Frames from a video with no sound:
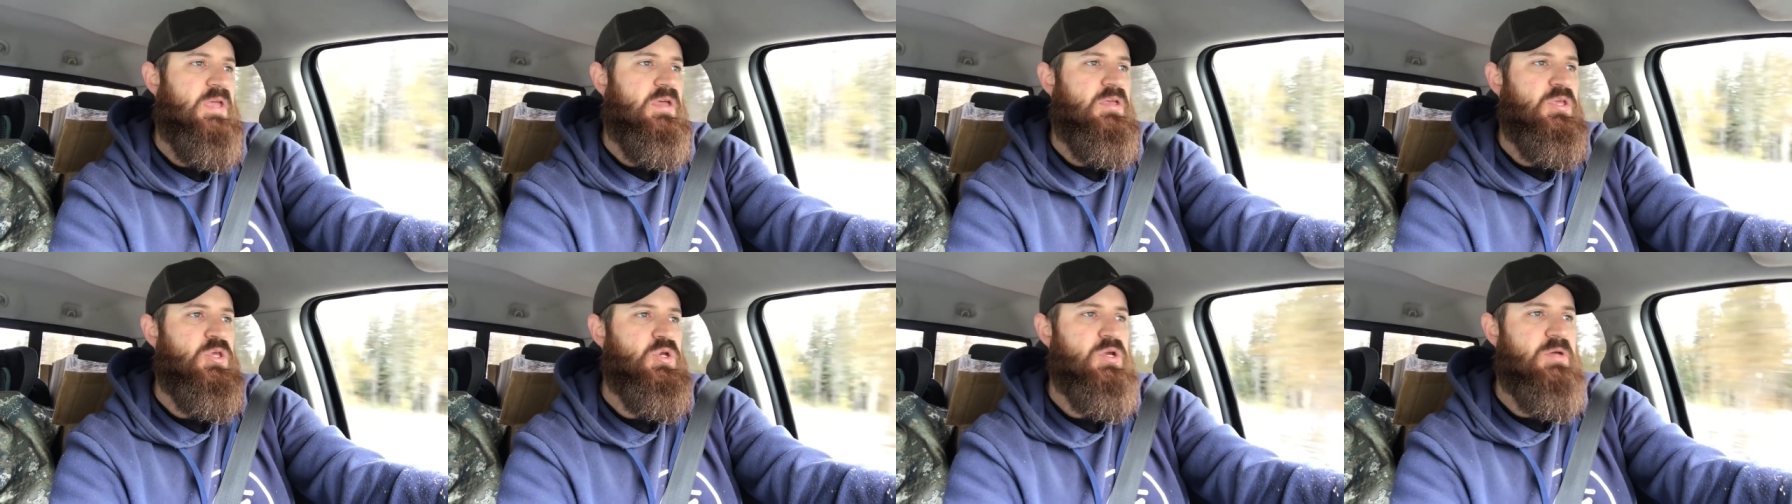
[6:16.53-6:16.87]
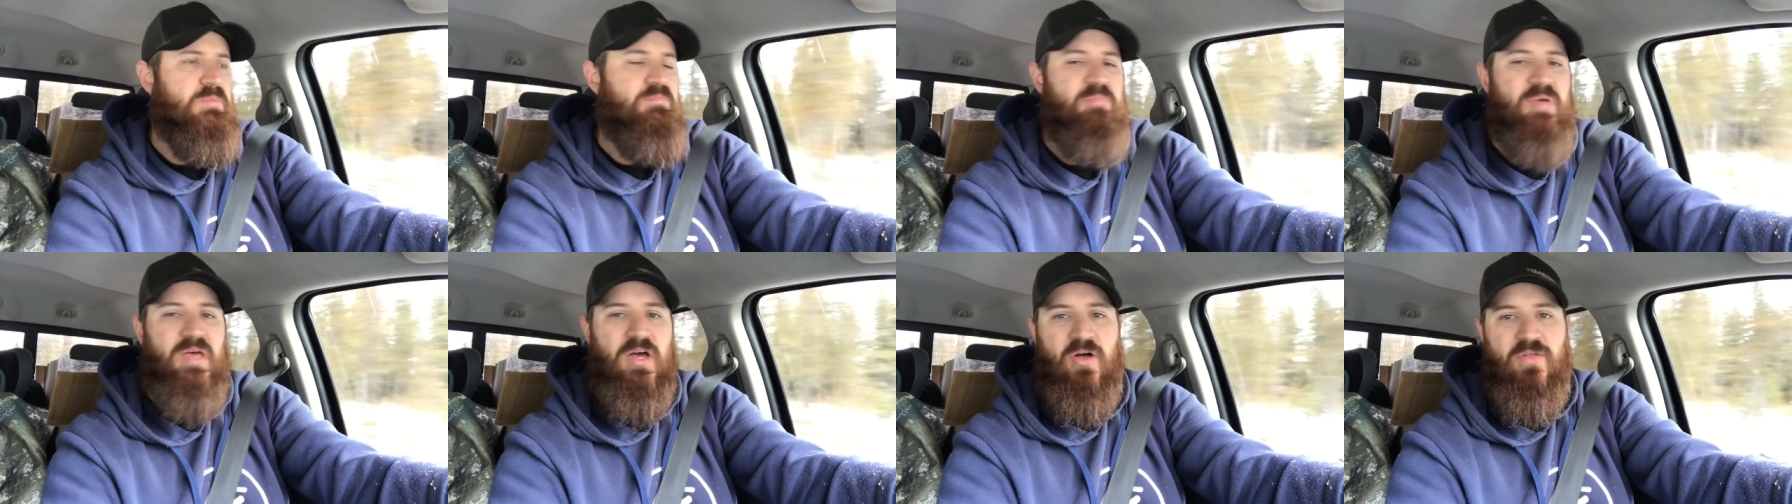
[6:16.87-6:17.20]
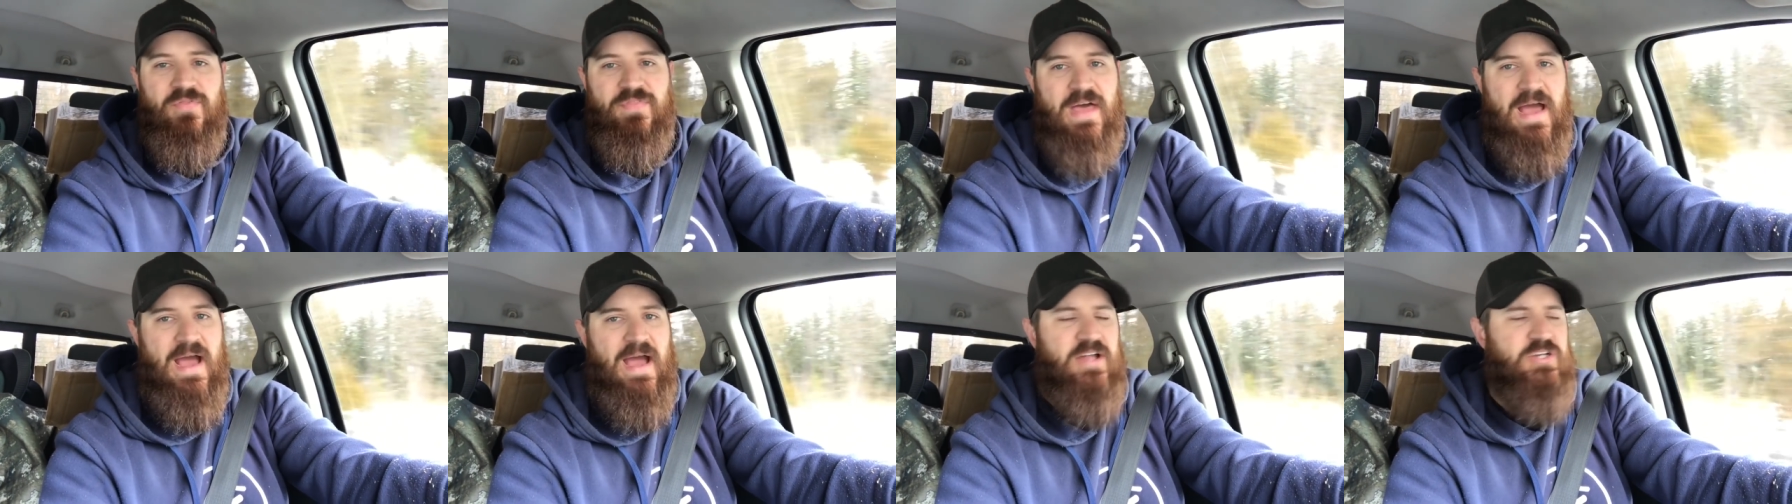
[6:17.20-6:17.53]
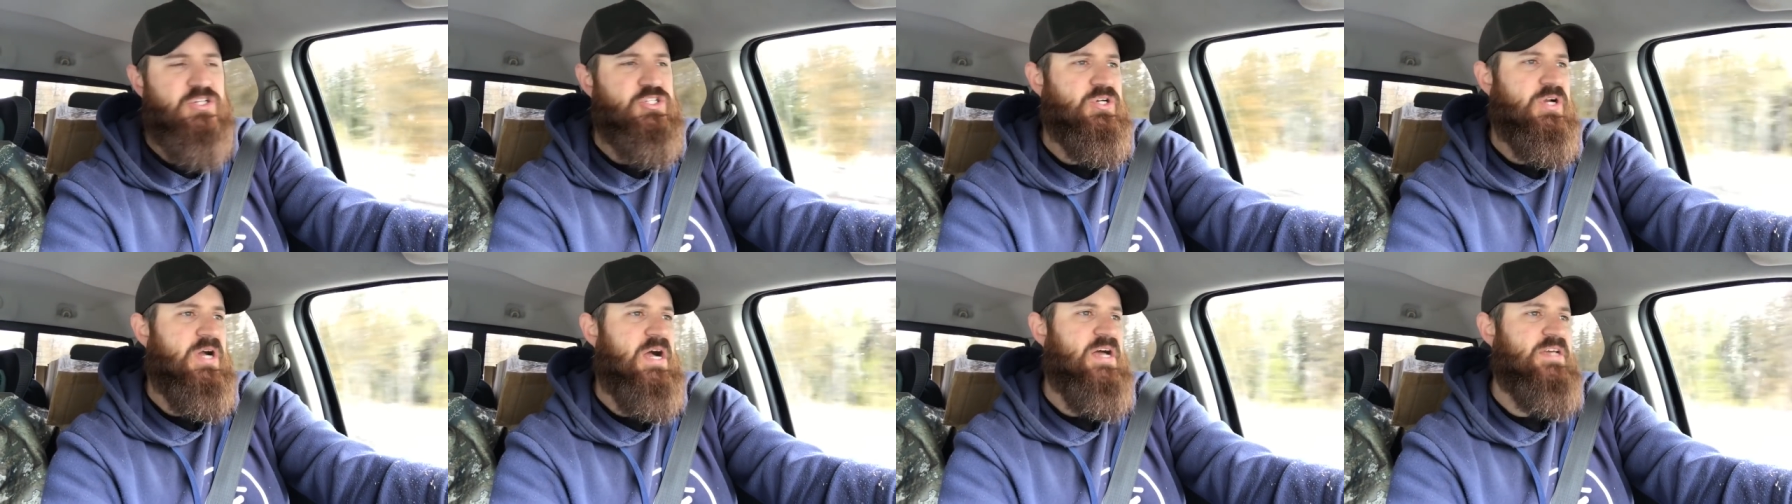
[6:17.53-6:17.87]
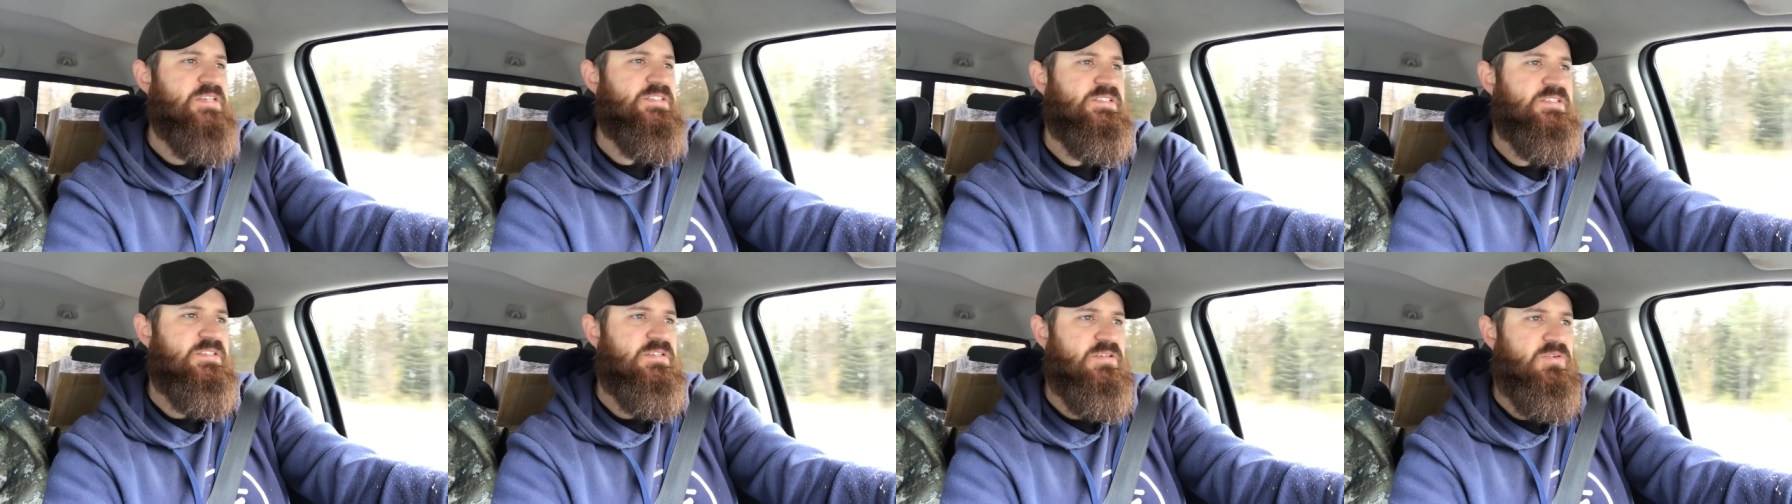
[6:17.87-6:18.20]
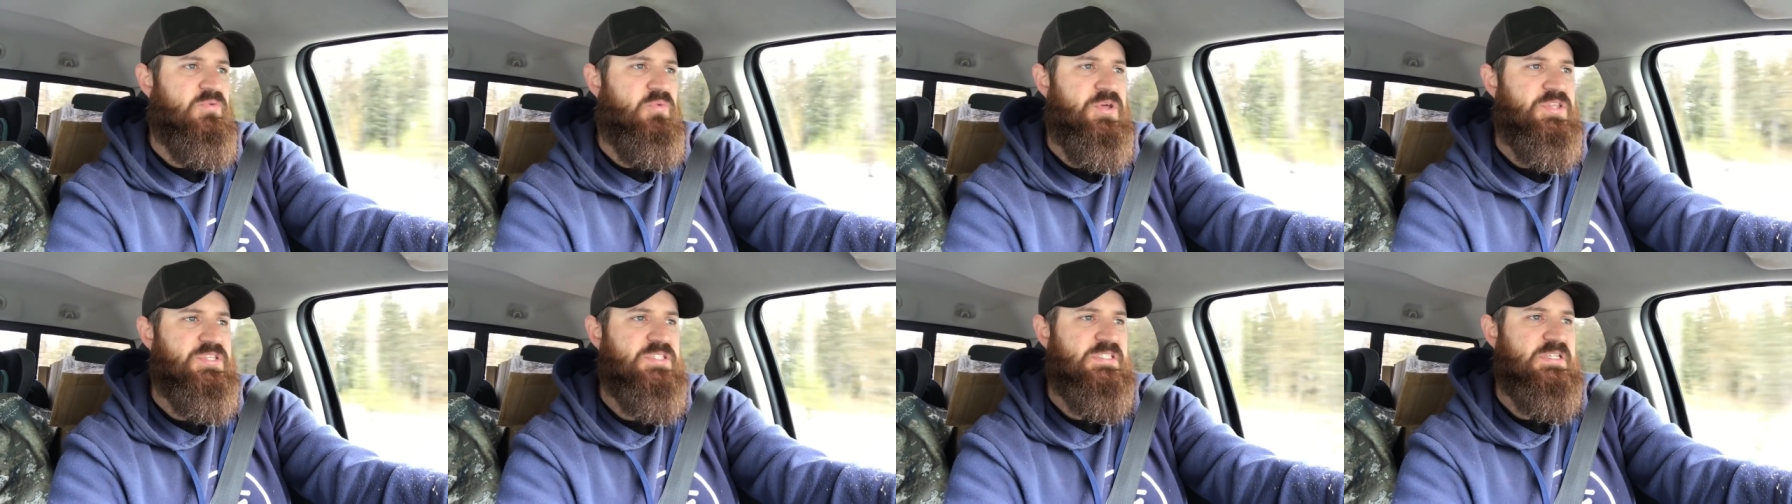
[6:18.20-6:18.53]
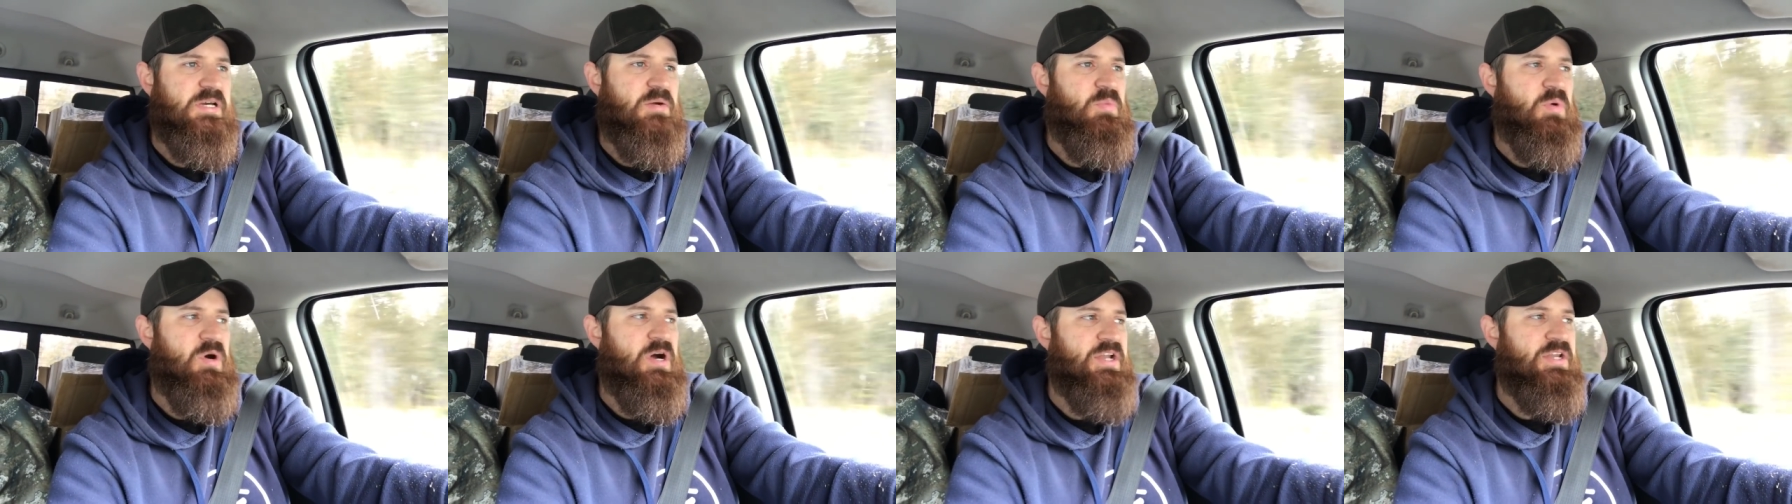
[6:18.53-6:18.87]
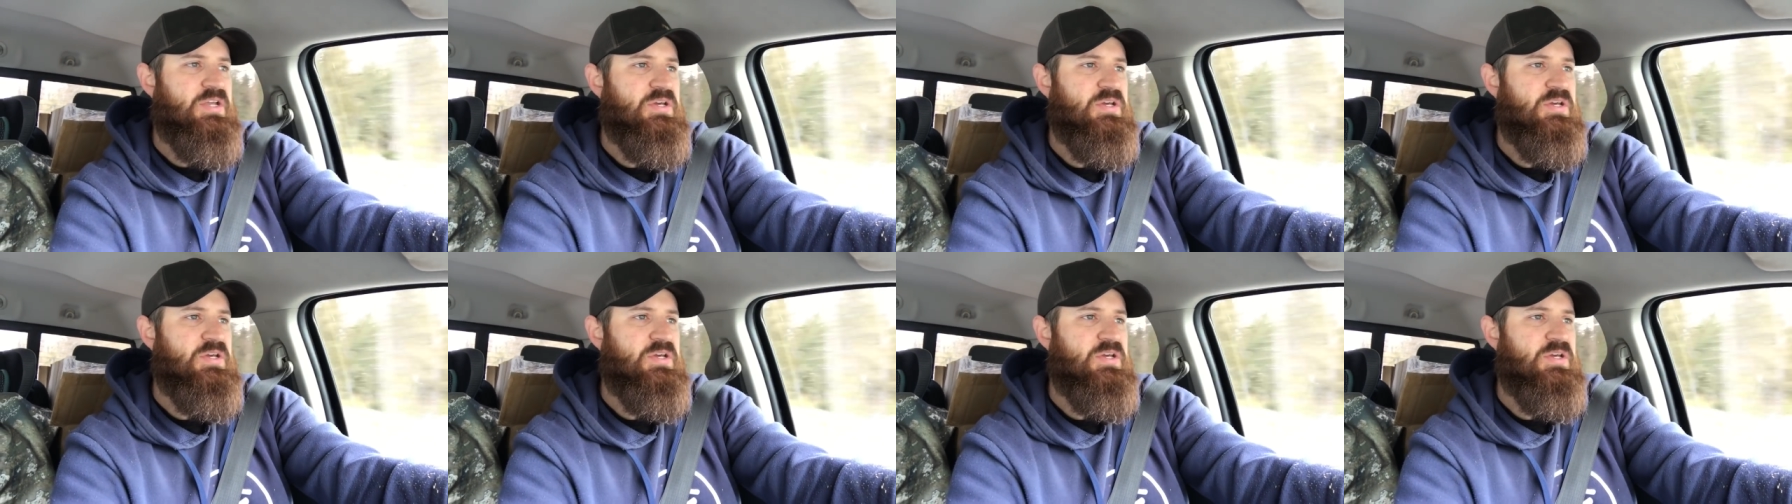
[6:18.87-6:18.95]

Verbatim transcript: You can build that trust with someone